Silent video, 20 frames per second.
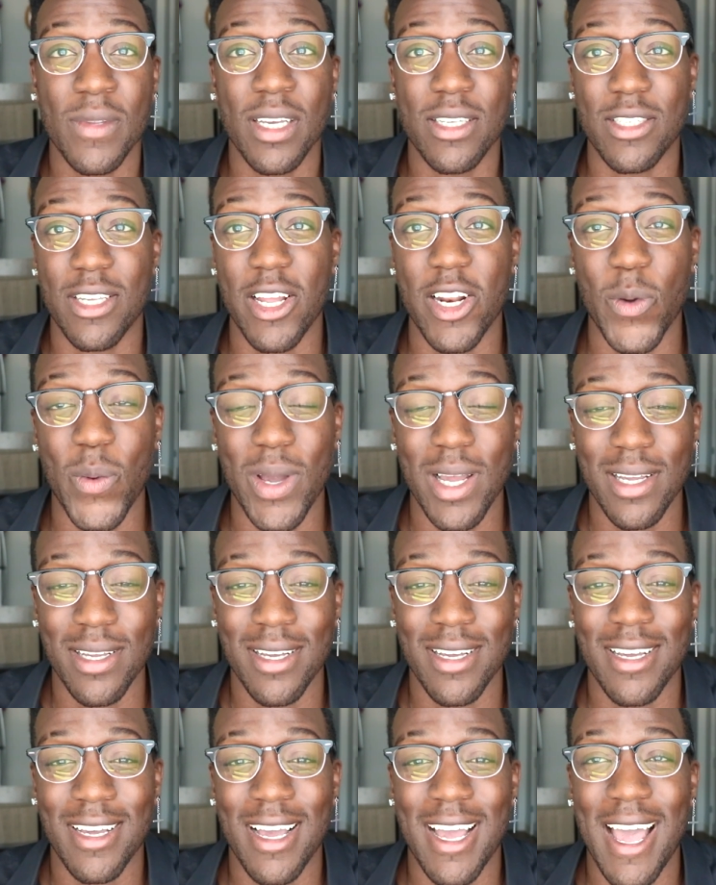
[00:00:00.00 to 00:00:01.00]
So anyway,
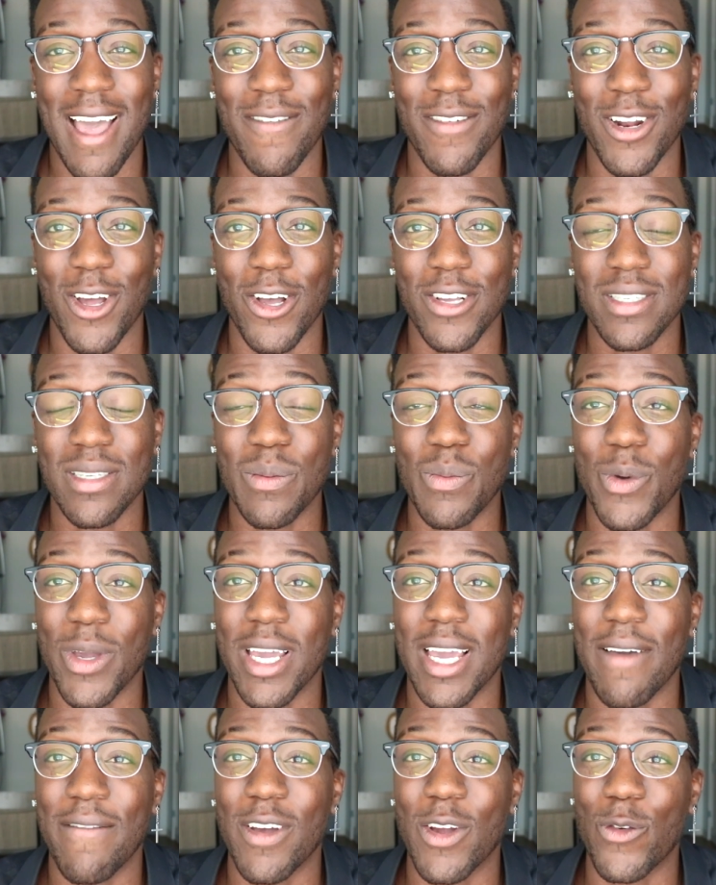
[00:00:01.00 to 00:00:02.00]
have an awesome
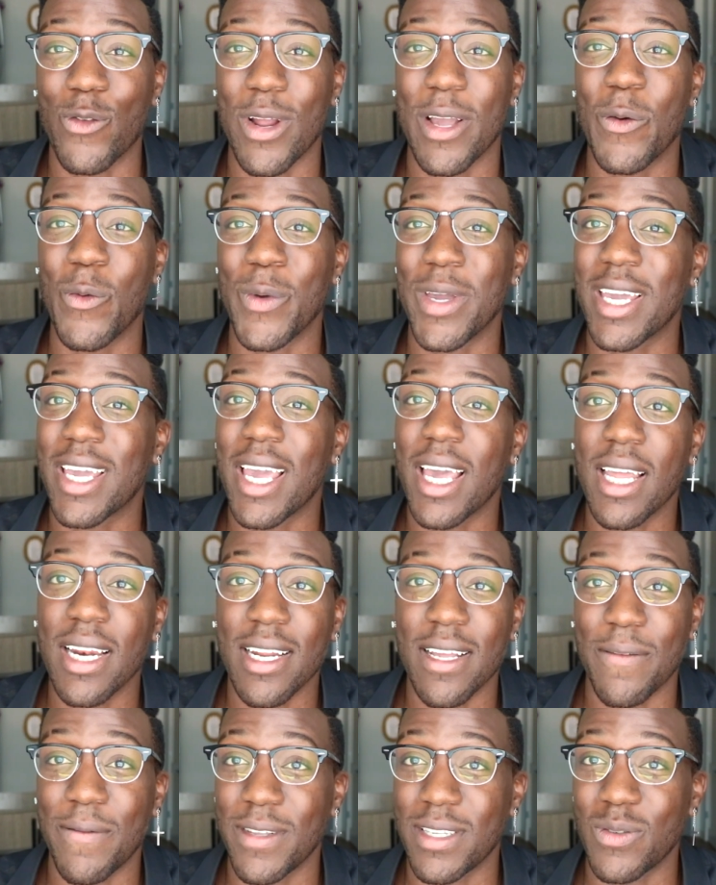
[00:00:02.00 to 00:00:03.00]
week. Have a great weekend
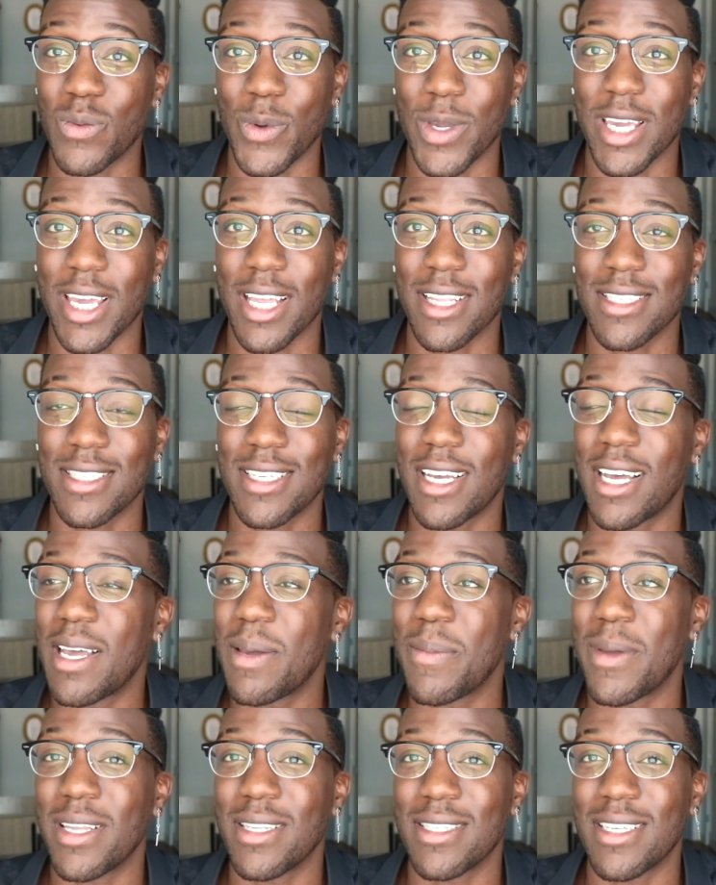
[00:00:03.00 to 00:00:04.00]
if it's weekend time,
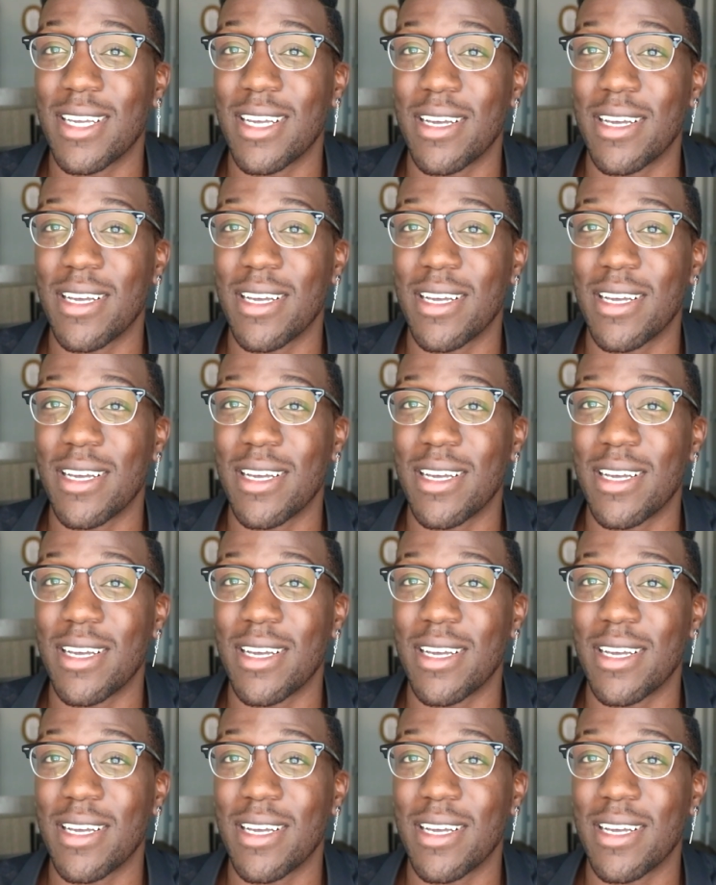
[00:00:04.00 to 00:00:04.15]
and